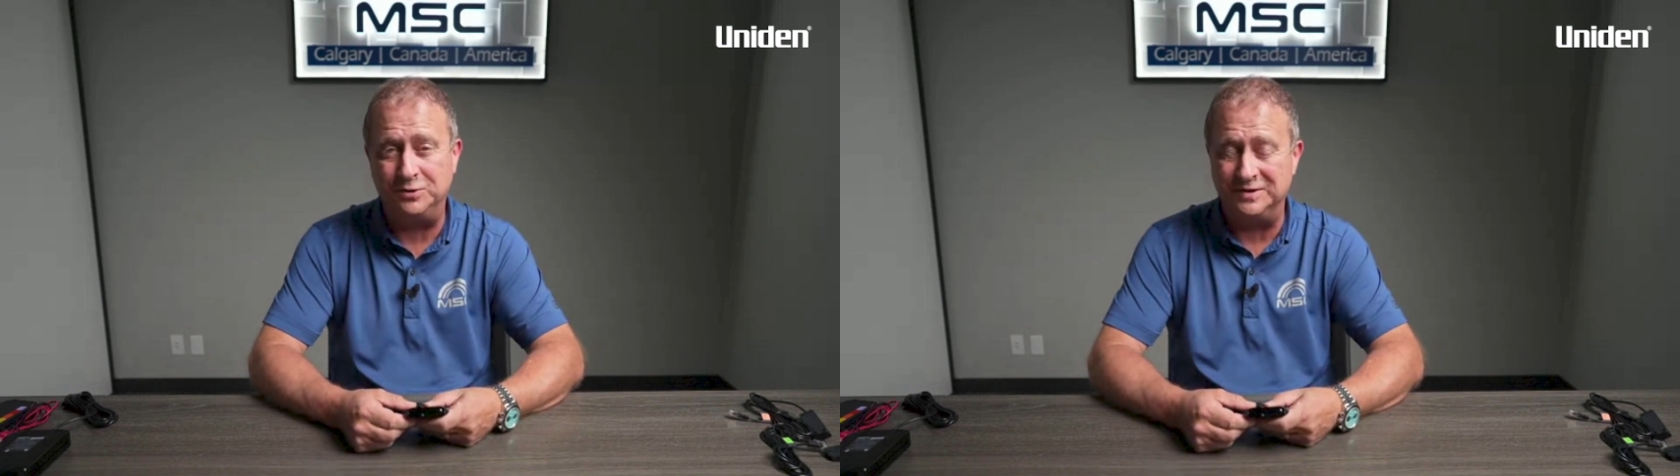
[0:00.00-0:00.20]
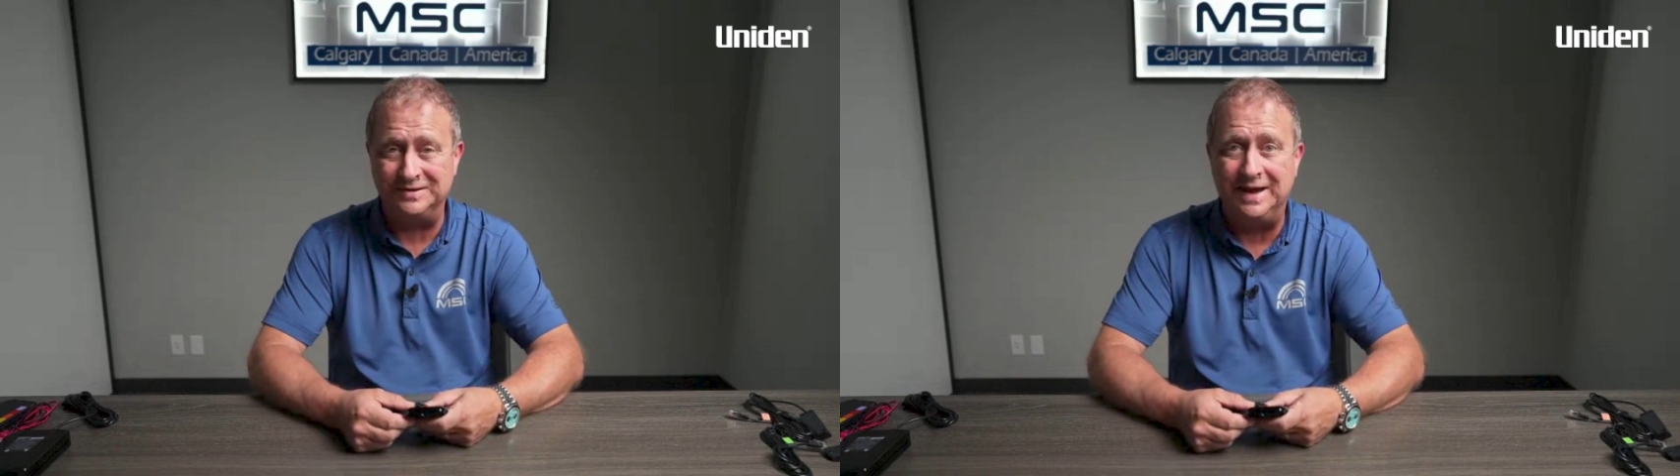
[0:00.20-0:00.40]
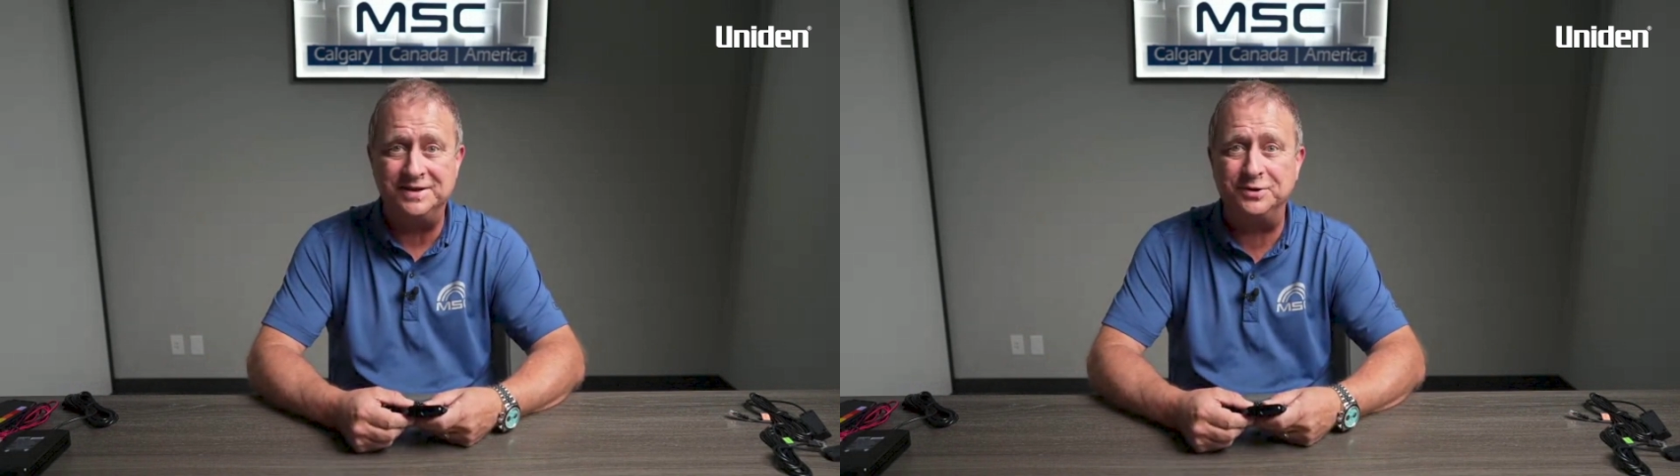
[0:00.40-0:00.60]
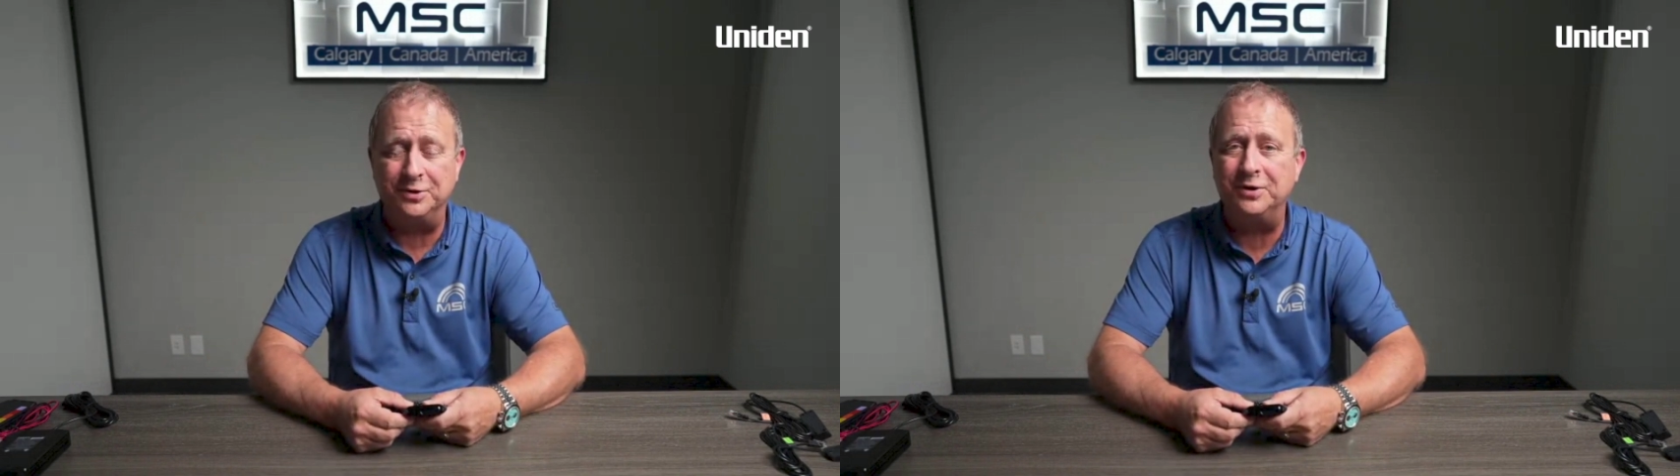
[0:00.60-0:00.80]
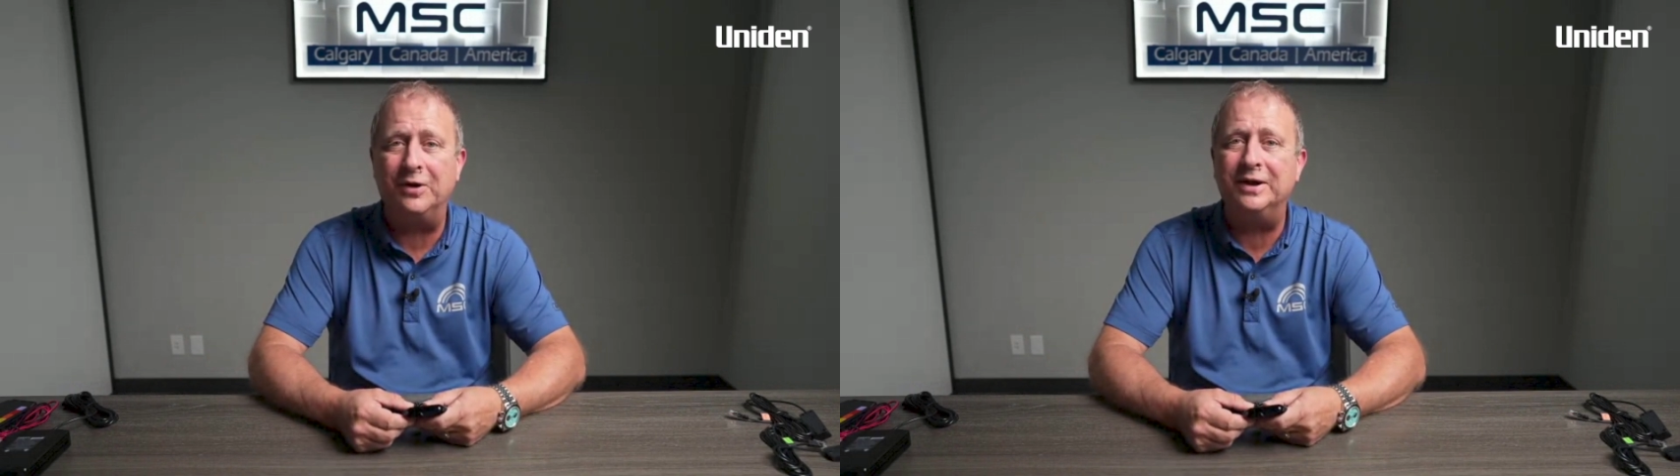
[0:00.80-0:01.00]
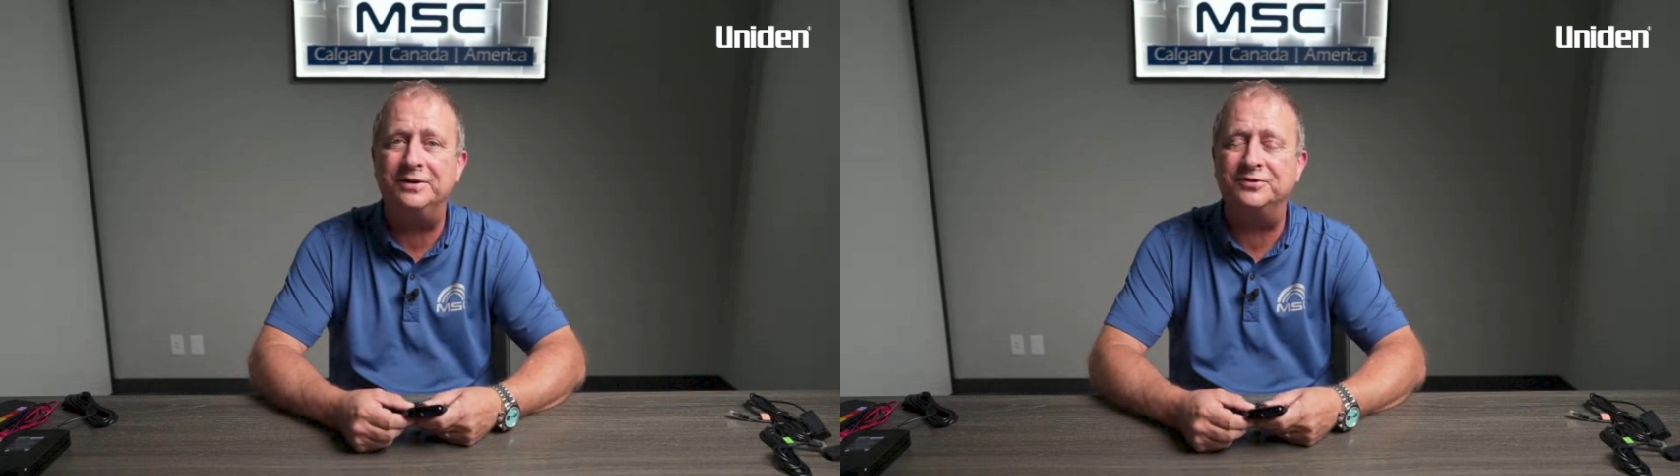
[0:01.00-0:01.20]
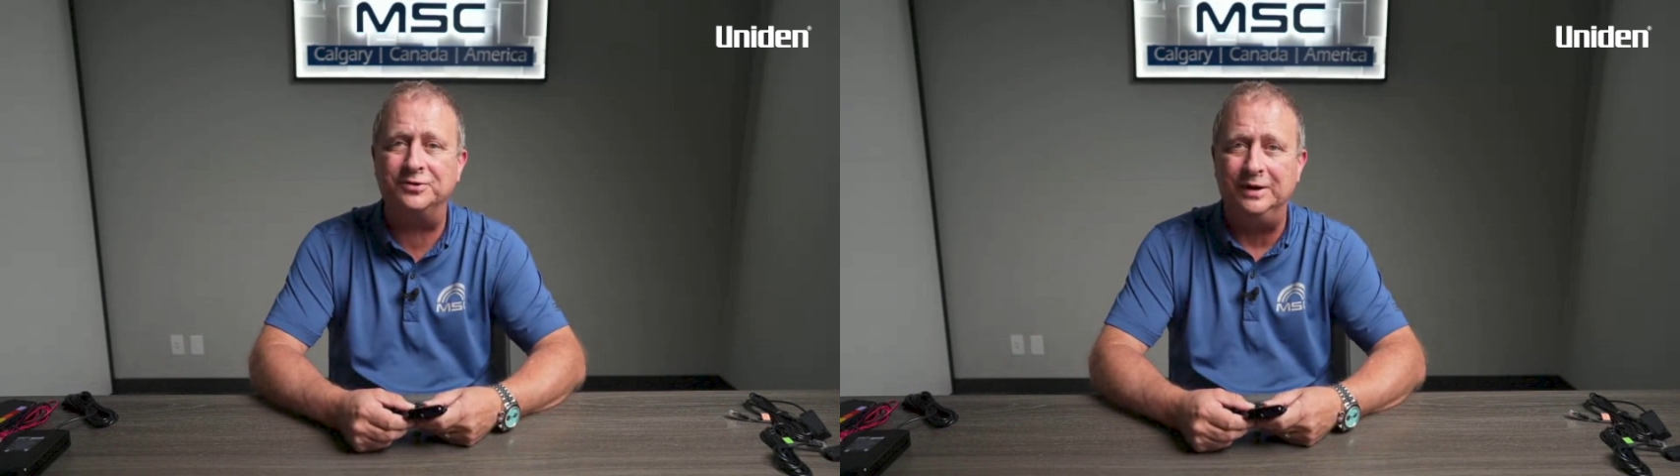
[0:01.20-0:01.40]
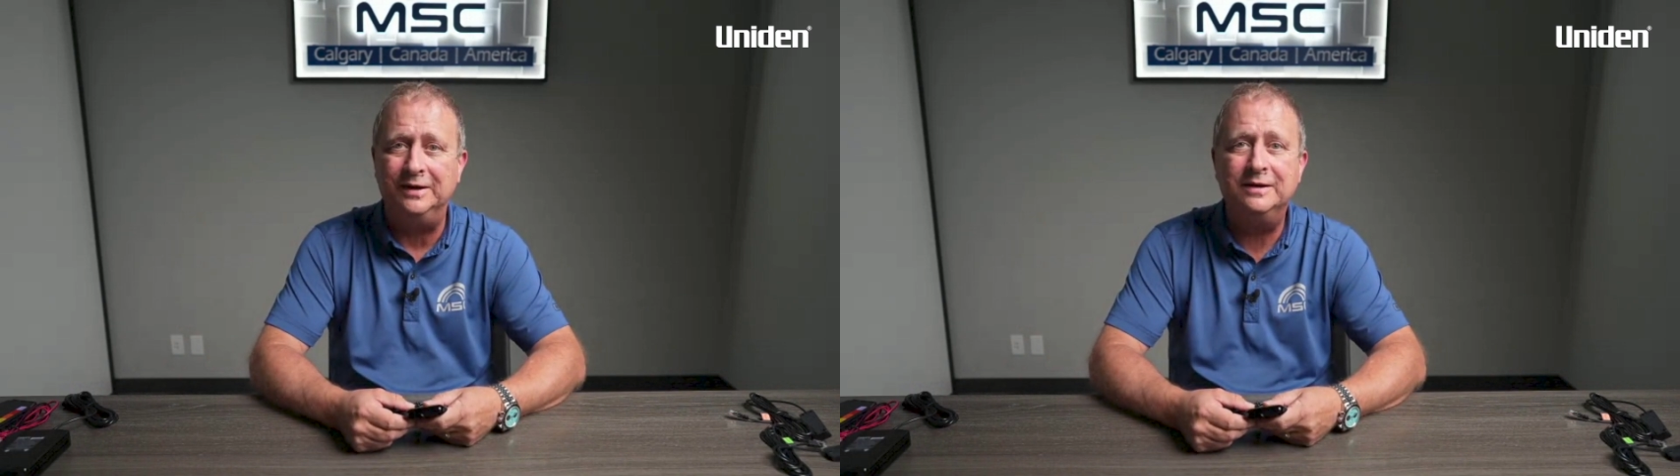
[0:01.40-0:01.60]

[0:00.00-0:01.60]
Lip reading: as laser in our industry.